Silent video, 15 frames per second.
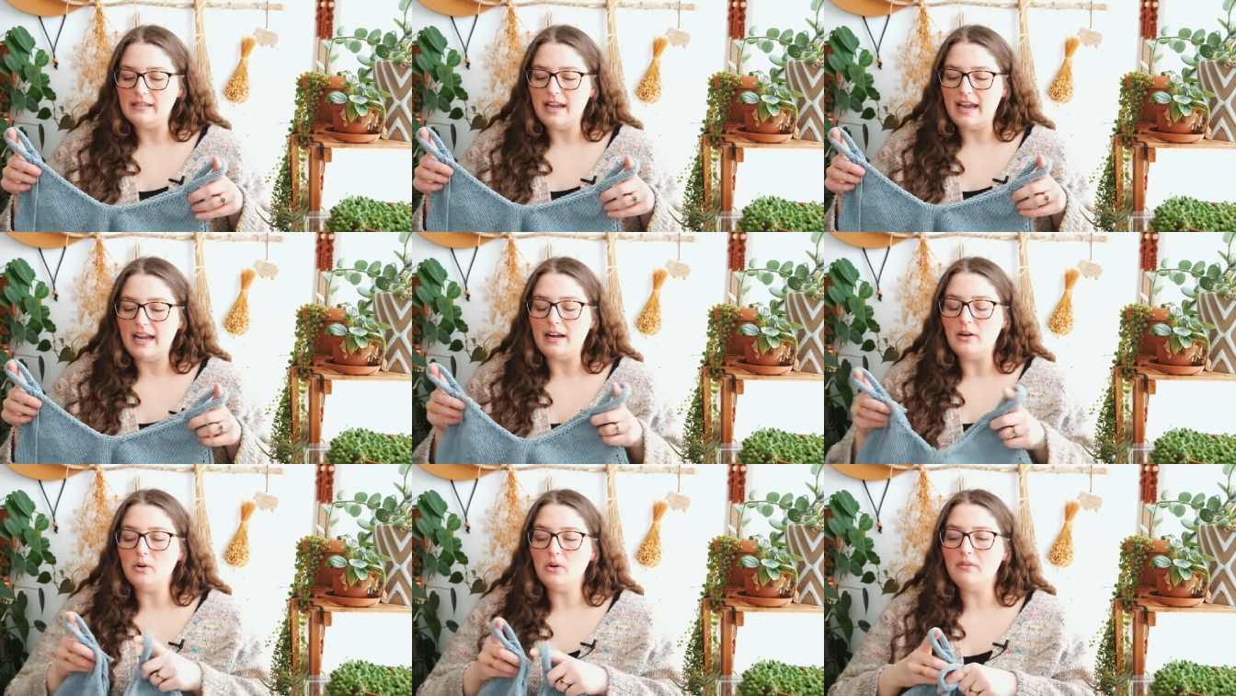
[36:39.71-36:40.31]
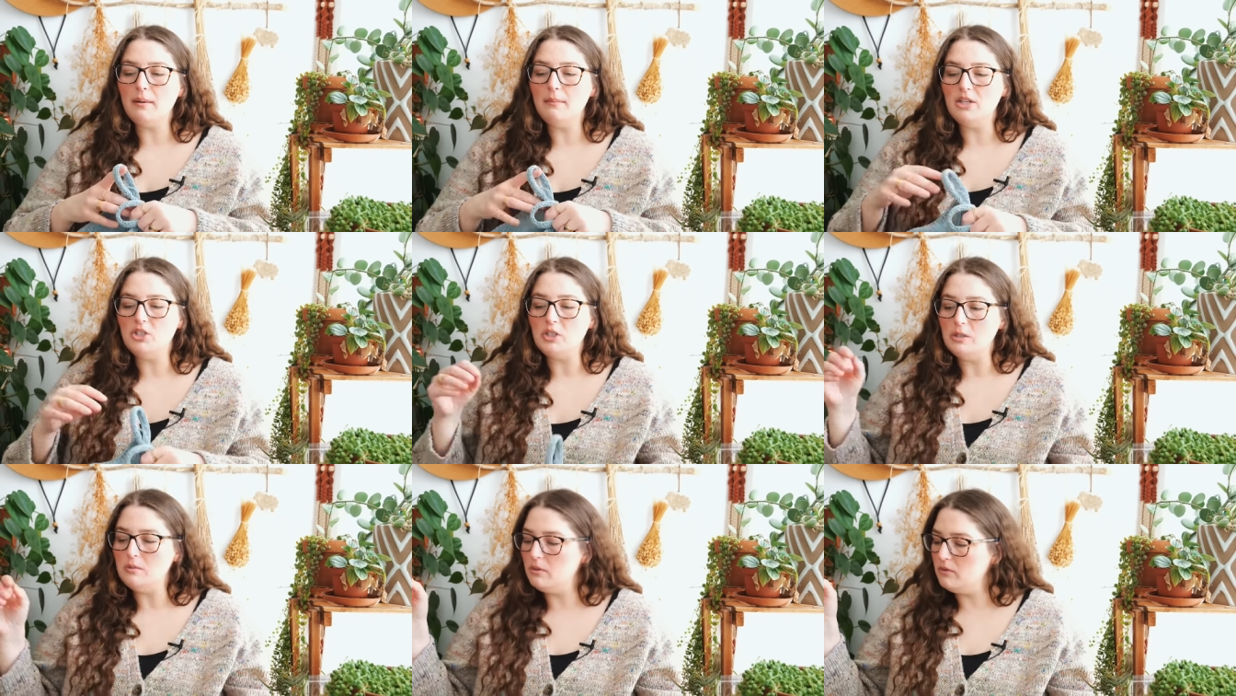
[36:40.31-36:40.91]
And I don't know if I
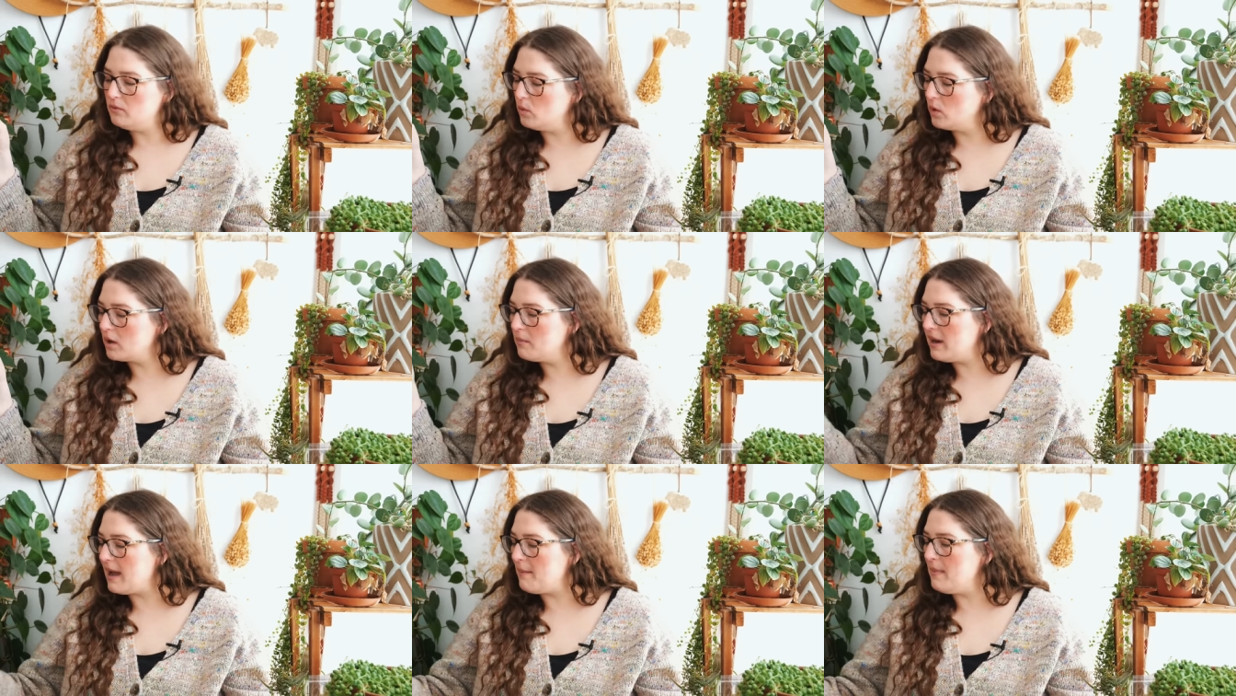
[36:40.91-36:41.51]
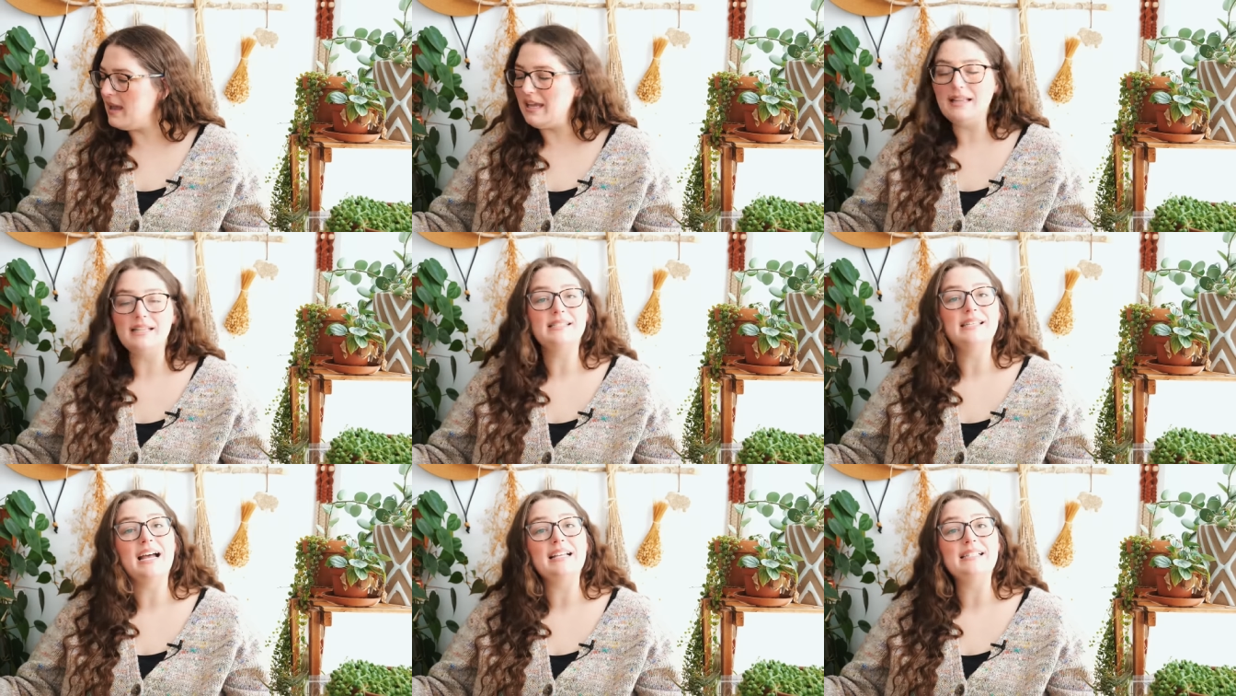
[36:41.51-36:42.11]
mentioned before, but I'm making the
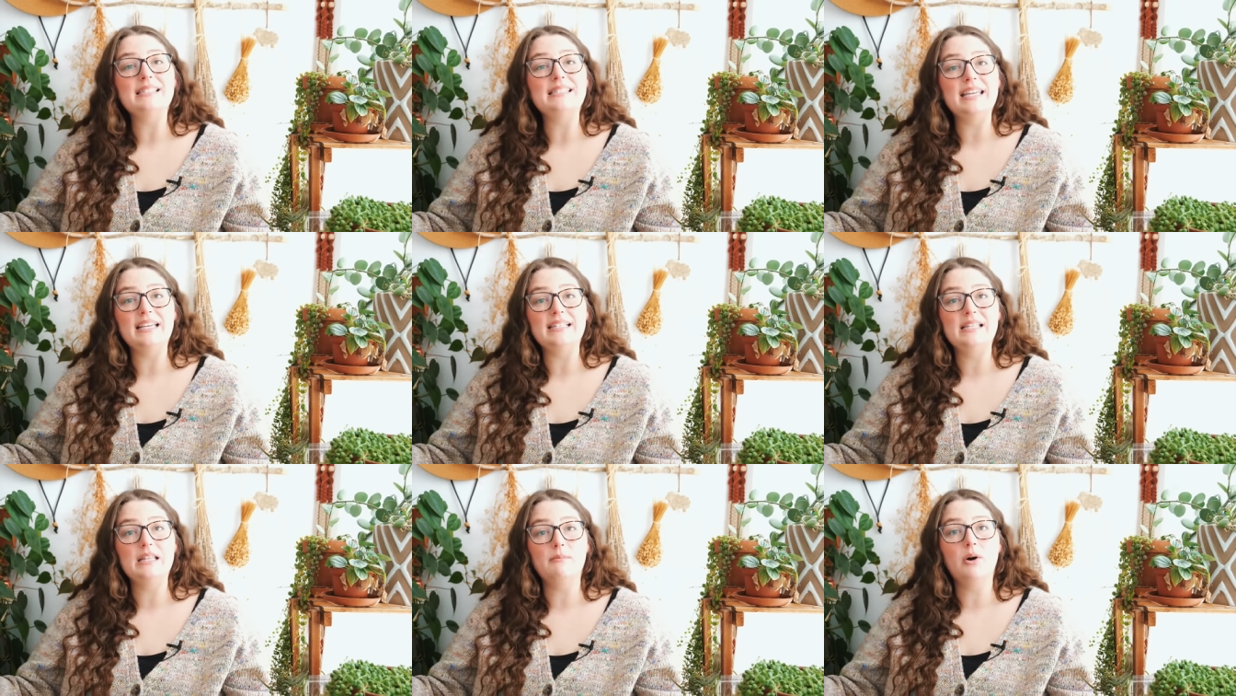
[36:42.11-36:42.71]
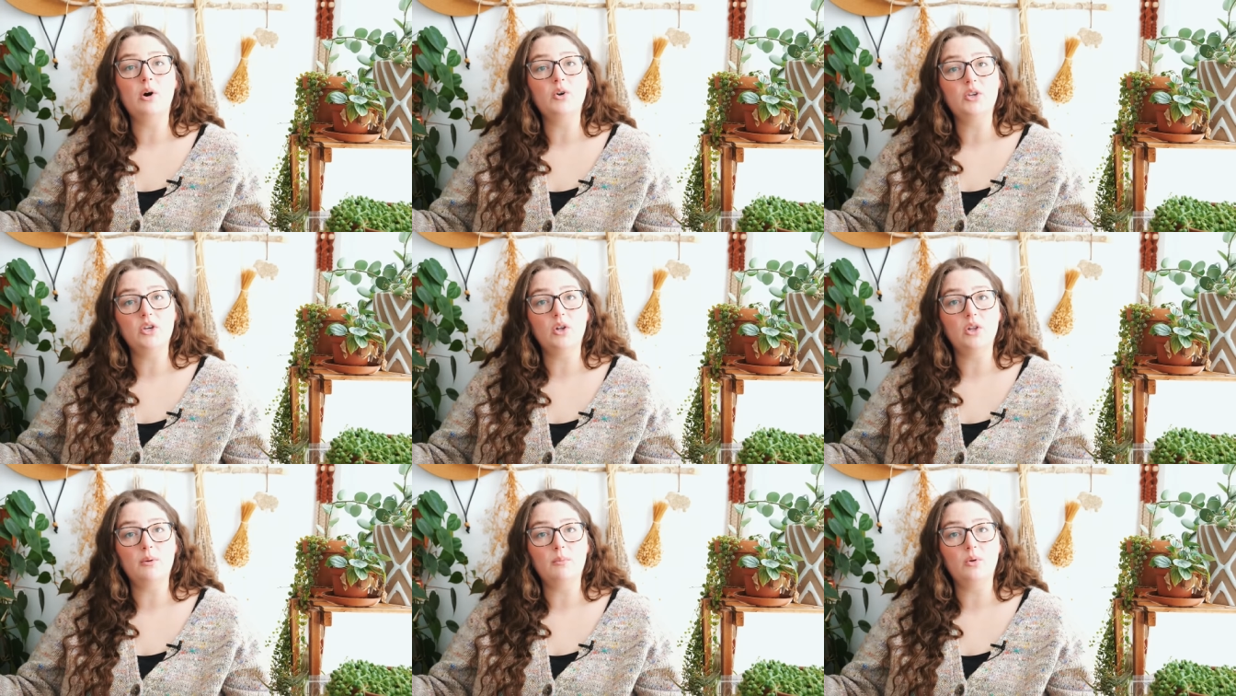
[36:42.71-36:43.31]
size 6 in the
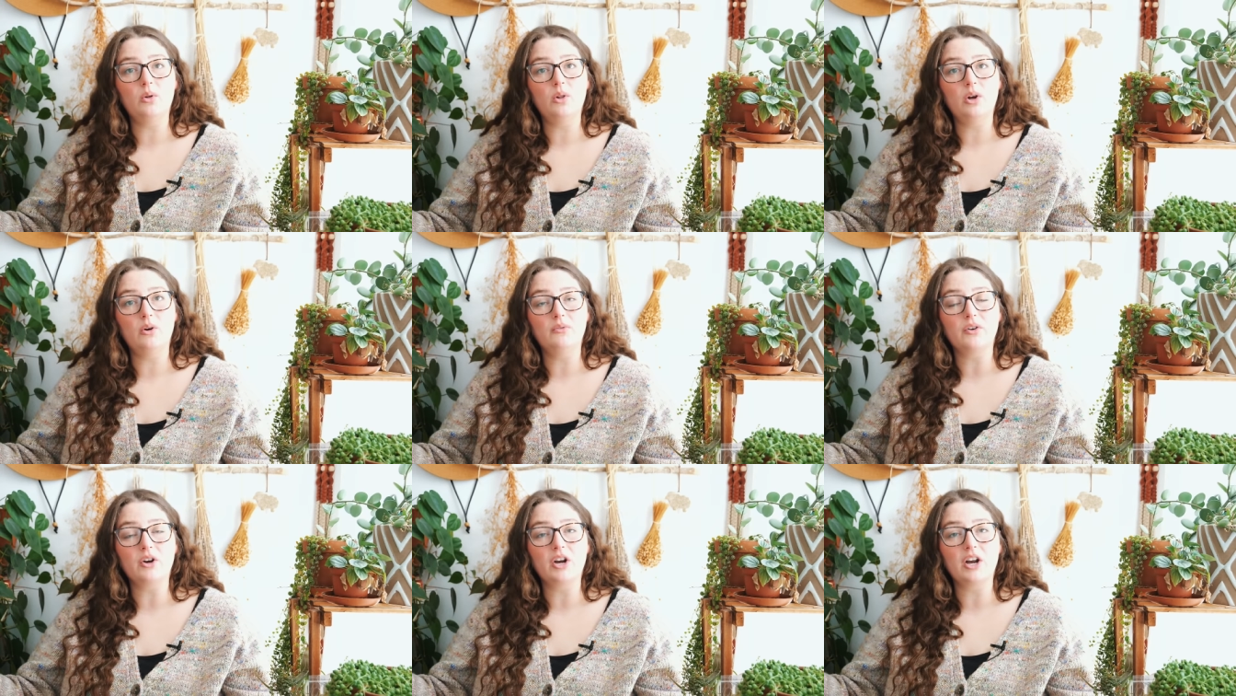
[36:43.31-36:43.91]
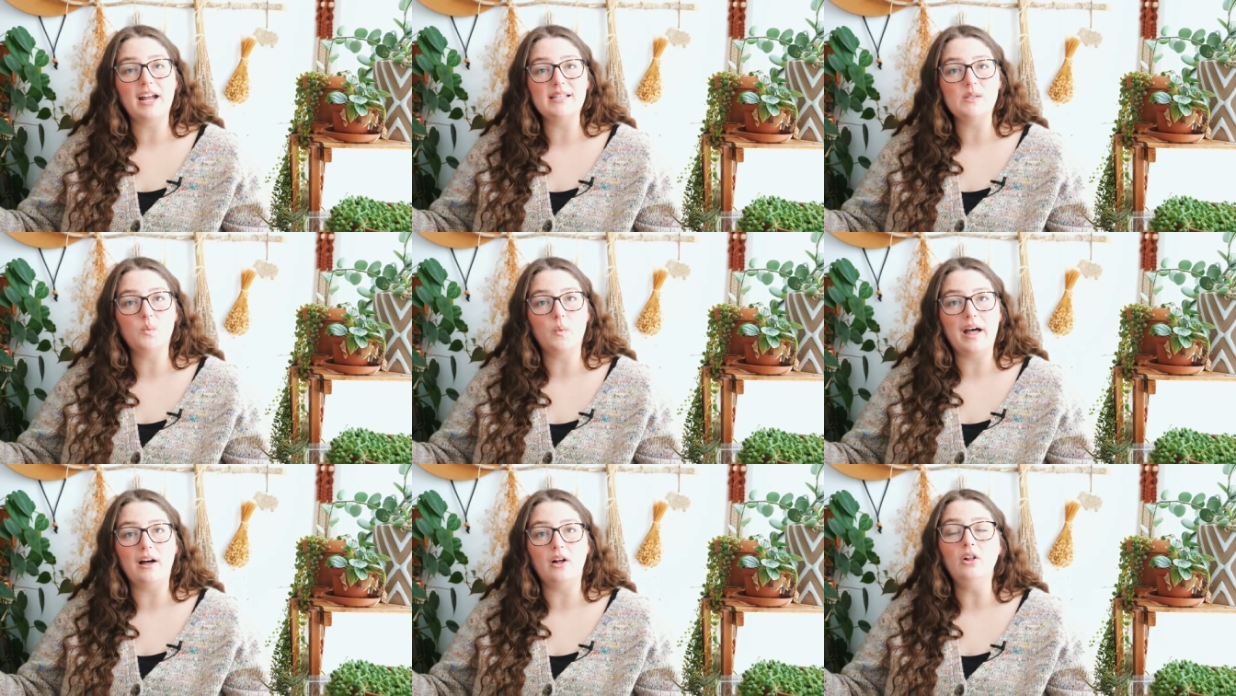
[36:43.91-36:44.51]
Pohjola Pullover as
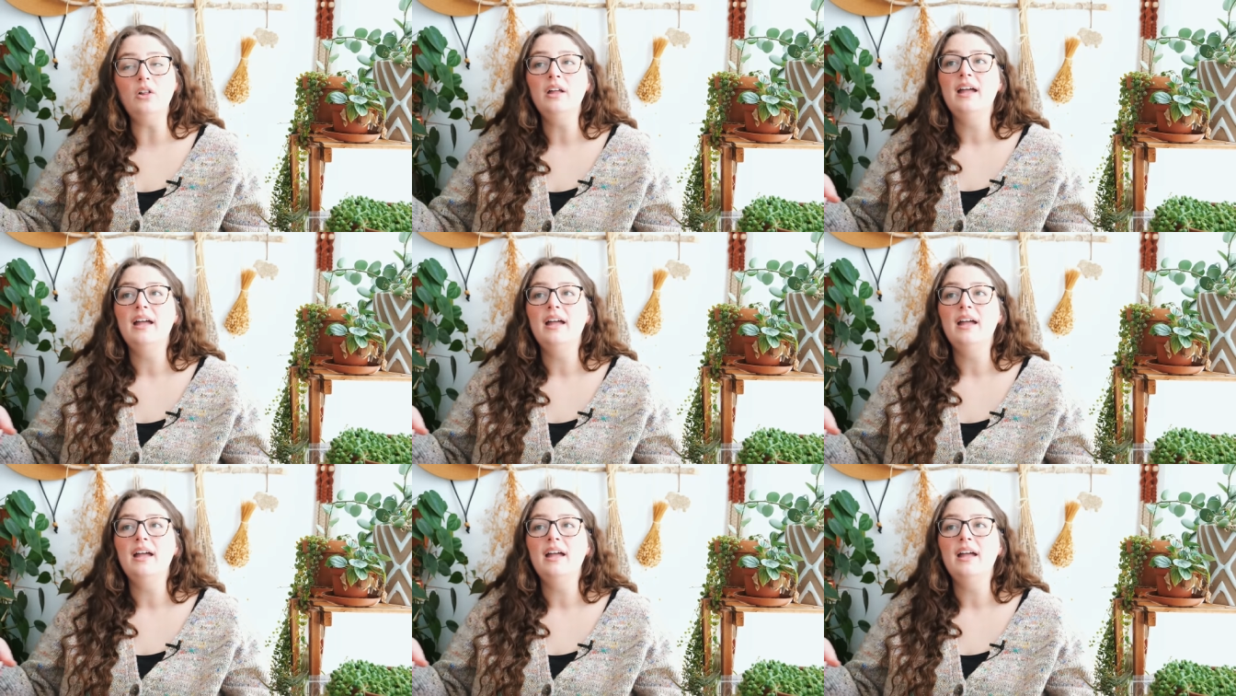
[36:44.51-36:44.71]
well.